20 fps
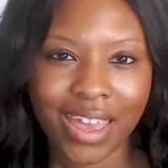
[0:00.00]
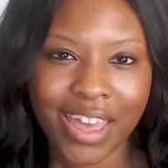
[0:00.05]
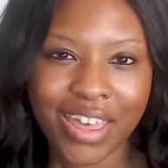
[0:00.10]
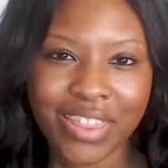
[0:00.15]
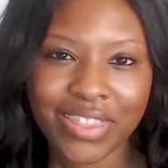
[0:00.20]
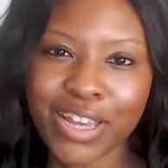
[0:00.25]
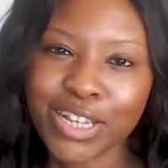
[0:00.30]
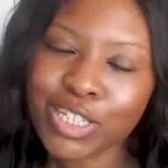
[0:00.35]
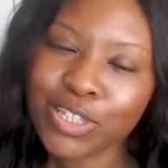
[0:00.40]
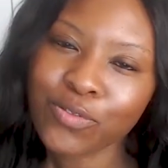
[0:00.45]

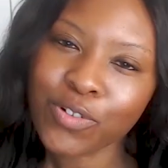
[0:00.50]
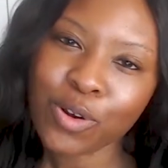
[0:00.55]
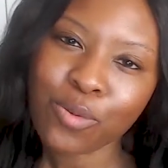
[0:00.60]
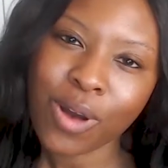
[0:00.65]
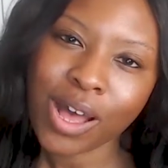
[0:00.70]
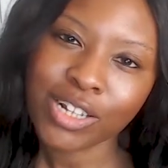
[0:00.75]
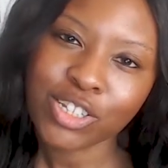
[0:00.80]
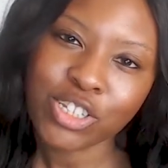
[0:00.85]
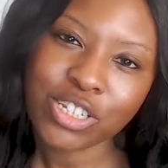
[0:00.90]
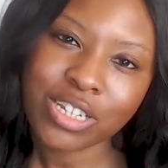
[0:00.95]
Thanks for
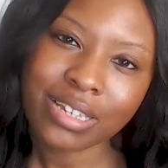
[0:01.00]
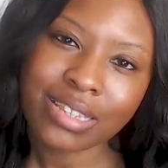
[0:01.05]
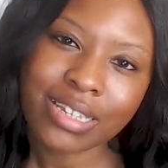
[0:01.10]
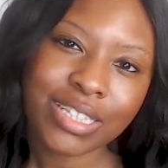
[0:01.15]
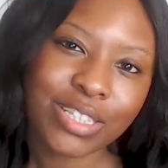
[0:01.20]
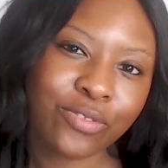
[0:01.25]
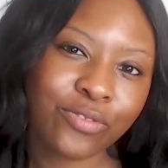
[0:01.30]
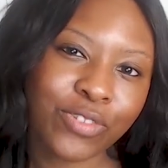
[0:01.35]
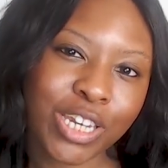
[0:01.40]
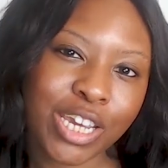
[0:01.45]
watching this
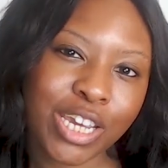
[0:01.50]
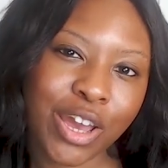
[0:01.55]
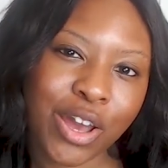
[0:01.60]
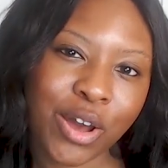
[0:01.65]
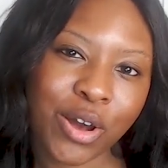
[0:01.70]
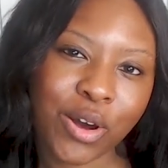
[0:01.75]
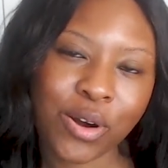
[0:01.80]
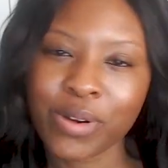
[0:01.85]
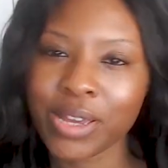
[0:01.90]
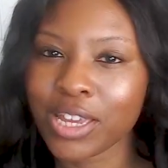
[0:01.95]

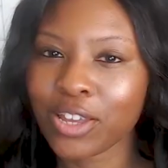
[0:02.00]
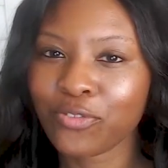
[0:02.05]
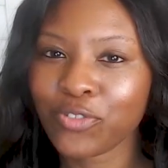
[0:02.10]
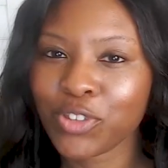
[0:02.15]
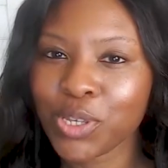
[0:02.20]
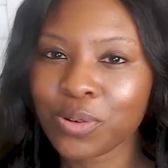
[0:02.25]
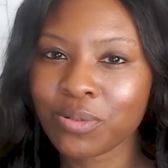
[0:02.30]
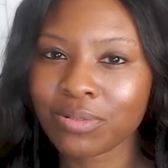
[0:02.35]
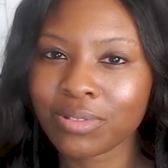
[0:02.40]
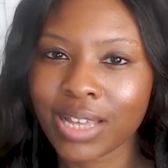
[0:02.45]
video. If
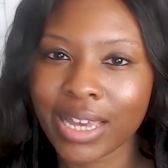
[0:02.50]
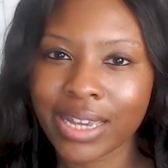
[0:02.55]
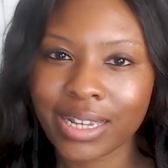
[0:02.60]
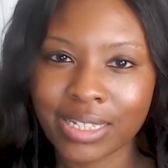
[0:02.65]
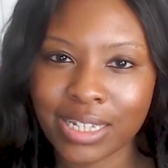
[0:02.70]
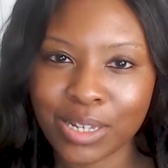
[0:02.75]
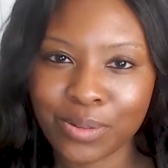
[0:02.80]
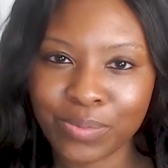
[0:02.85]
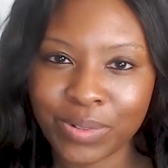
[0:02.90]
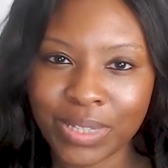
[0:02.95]
you liked
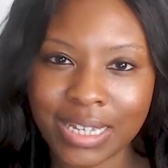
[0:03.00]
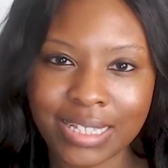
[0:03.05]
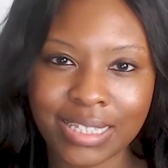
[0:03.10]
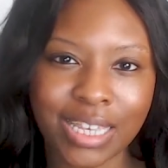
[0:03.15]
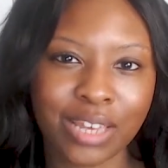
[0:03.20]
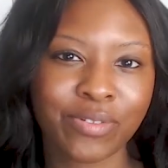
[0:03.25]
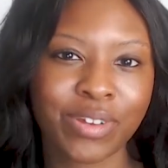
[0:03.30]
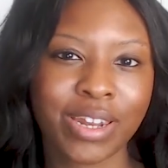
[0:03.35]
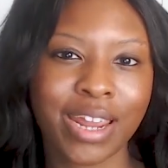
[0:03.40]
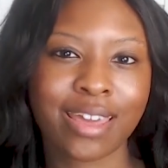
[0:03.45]
it, please
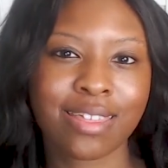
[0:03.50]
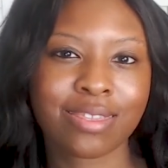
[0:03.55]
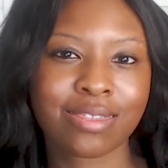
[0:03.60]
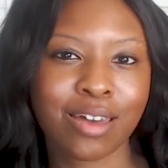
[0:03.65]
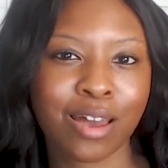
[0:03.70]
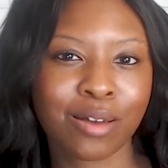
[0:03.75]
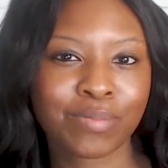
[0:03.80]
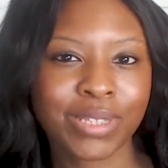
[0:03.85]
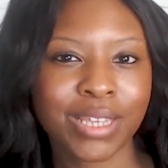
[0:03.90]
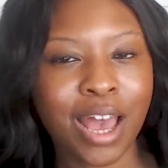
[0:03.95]
give it a
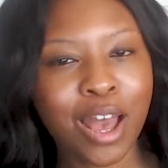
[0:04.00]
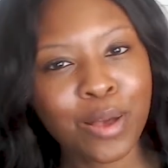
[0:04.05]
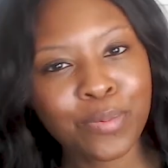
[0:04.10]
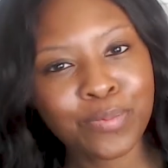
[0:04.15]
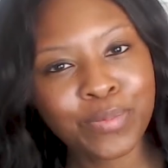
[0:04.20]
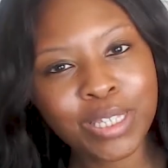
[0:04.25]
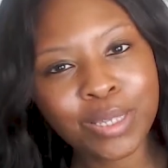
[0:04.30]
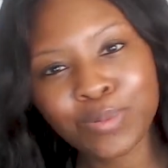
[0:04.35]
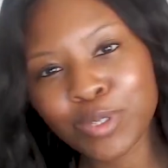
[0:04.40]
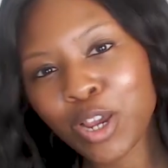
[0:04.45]
thumbs up,
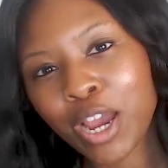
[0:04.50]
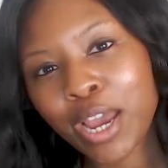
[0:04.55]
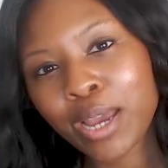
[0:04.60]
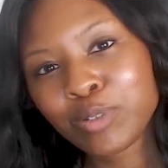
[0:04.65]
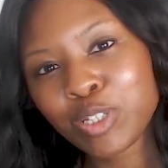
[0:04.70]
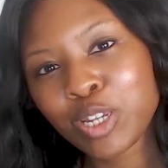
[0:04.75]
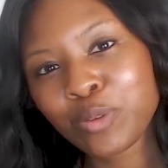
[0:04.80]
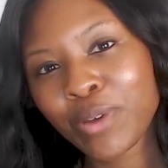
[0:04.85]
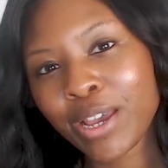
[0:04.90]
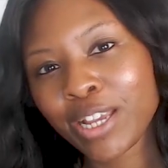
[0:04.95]
subscribe
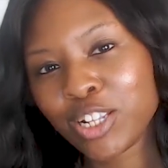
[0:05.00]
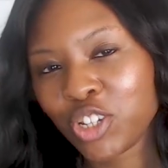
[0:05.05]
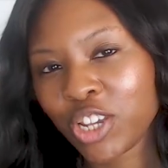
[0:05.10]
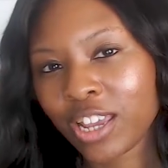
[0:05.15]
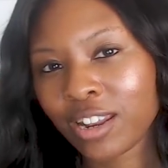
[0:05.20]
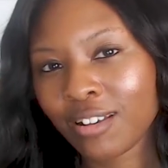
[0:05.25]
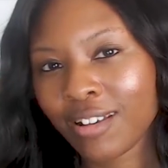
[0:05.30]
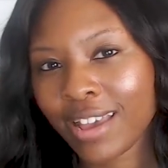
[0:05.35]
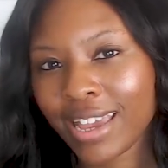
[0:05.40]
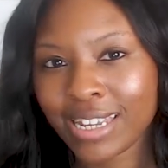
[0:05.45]
to my
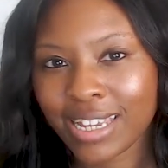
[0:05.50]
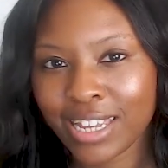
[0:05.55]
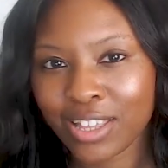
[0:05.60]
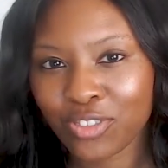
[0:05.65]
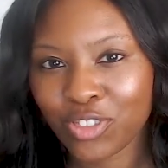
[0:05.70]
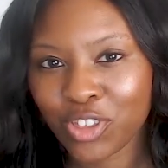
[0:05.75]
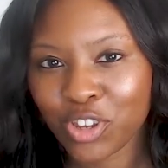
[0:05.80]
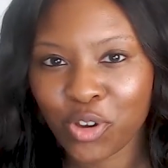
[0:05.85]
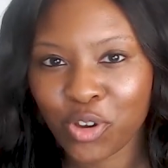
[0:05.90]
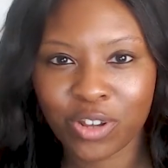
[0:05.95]
channel, and hit
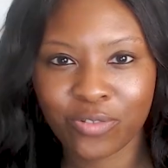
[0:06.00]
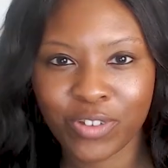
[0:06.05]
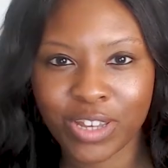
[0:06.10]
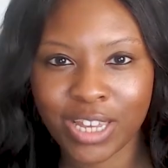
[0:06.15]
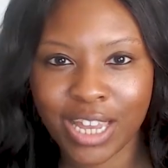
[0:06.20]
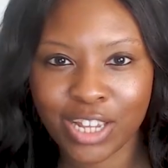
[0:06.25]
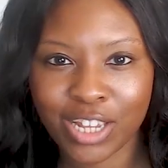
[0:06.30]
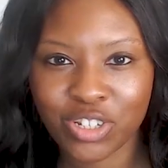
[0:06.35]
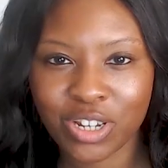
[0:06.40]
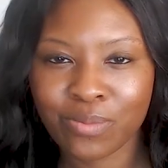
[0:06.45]
the
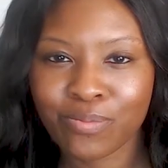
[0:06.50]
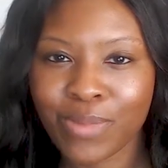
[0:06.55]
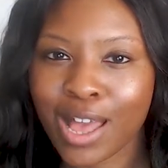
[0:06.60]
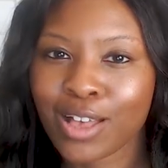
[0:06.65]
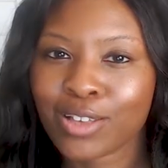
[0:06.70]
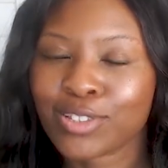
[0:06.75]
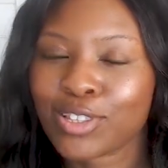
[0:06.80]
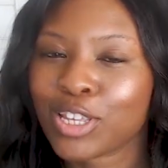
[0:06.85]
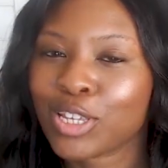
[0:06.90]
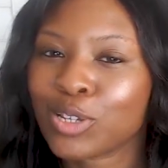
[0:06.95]
notification bell
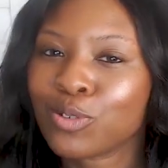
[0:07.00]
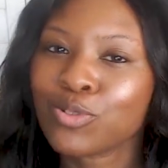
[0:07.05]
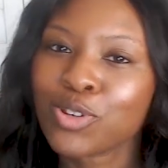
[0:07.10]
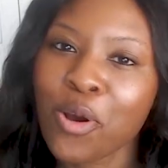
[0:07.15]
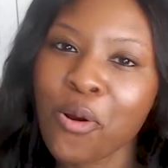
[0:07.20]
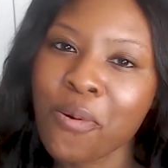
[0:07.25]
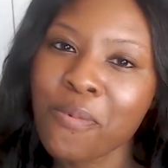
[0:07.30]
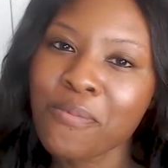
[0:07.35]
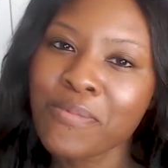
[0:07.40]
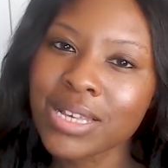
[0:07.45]
so that you
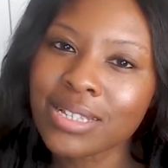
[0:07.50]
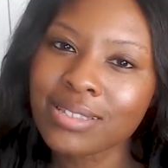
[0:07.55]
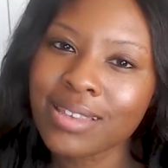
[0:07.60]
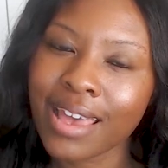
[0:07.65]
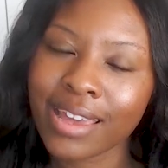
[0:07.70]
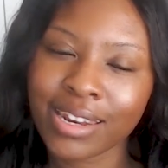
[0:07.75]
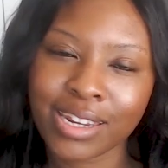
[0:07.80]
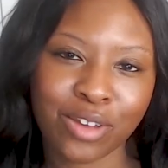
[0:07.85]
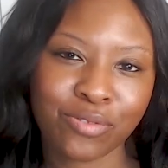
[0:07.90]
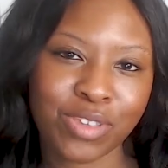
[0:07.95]
don't miss
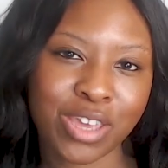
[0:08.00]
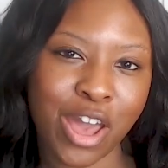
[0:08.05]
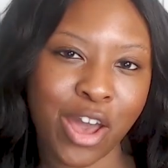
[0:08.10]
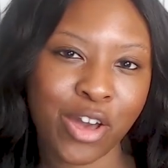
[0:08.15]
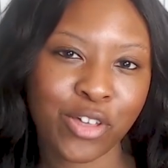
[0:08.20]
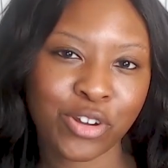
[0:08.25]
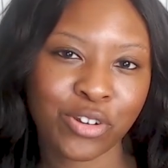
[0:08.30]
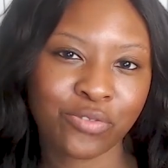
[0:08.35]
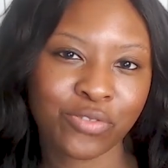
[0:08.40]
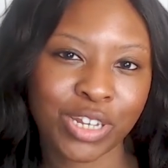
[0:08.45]
any of the
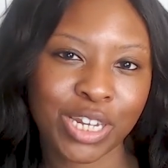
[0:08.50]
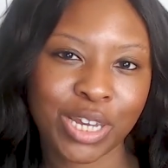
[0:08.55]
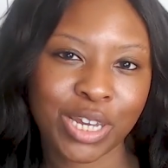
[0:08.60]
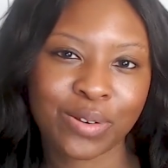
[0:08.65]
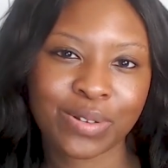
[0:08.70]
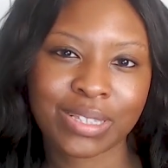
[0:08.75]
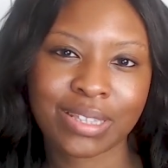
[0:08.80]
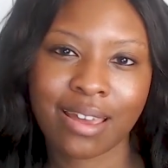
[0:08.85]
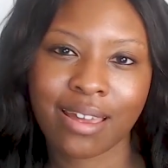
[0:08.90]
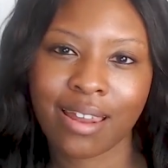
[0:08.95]
other
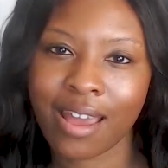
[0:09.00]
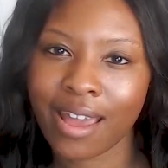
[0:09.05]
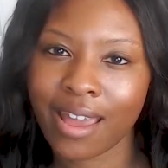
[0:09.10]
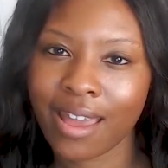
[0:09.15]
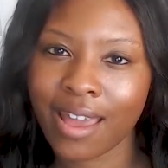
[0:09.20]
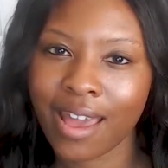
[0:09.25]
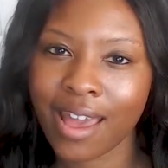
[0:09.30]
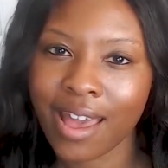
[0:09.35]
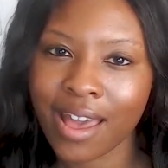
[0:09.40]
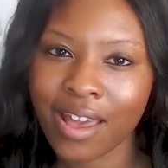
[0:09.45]
videos that I
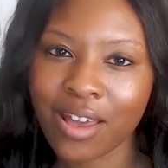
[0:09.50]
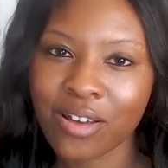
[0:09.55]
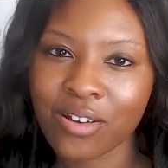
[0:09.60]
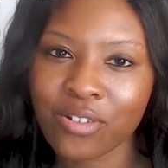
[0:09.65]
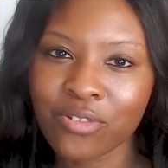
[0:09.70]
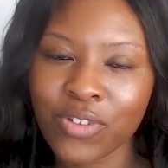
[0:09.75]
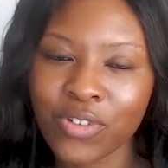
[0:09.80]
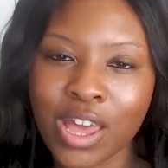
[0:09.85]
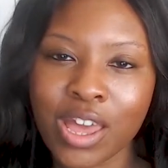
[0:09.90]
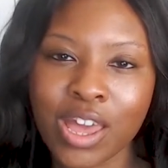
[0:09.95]

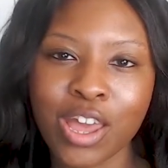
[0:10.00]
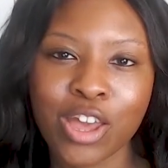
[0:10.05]
have.